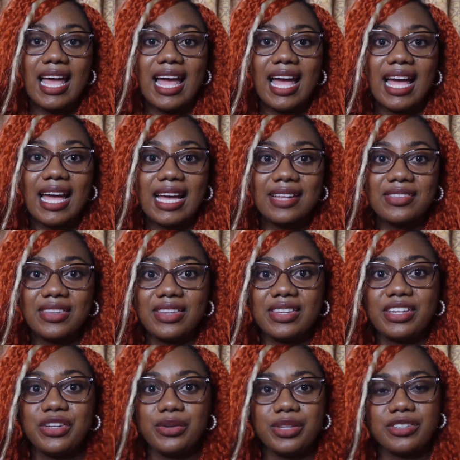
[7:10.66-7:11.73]
And
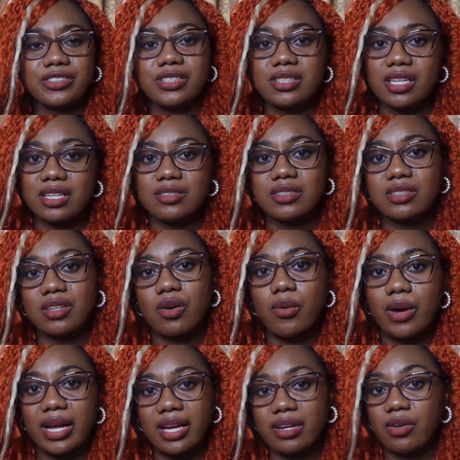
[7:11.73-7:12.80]
you know, they were saying it was
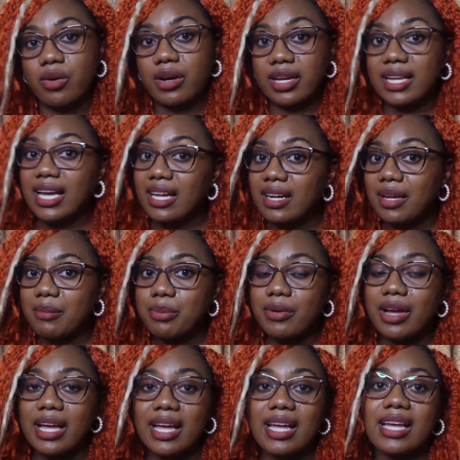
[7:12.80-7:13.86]
quite an organic
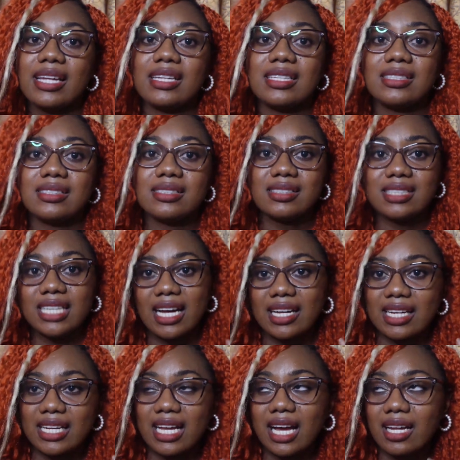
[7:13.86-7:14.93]
brand, and
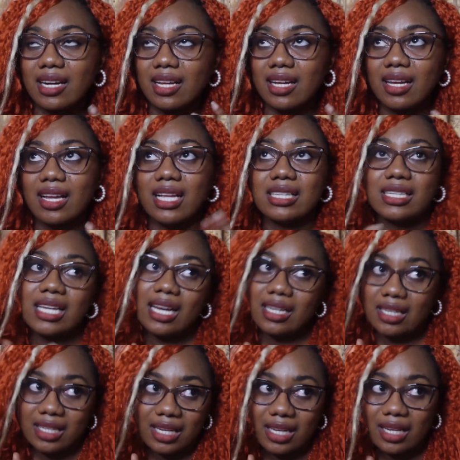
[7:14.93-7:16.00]
yada yada and yada
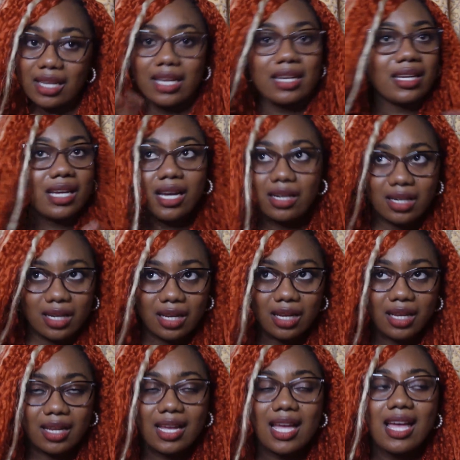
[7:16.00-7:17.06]
yay and yada
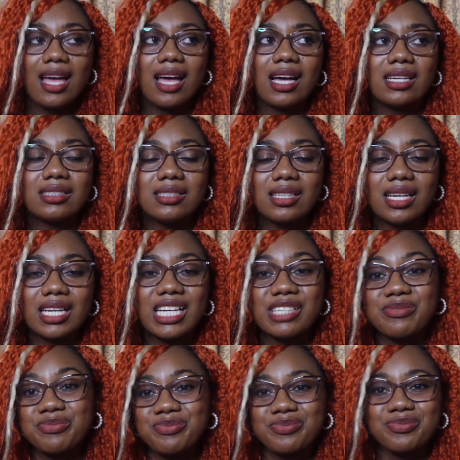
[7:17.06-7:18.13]
day. I was like,
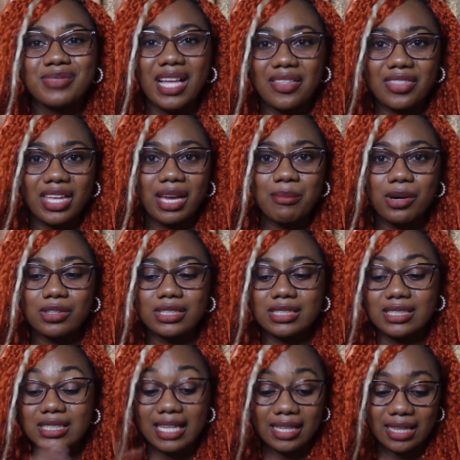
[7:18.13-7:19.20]
I'll think about it,
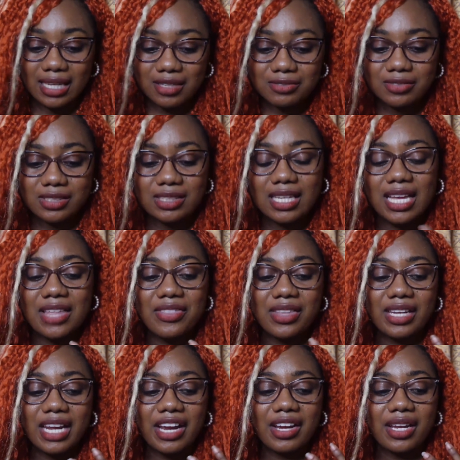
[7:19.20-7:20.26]
and I left. And then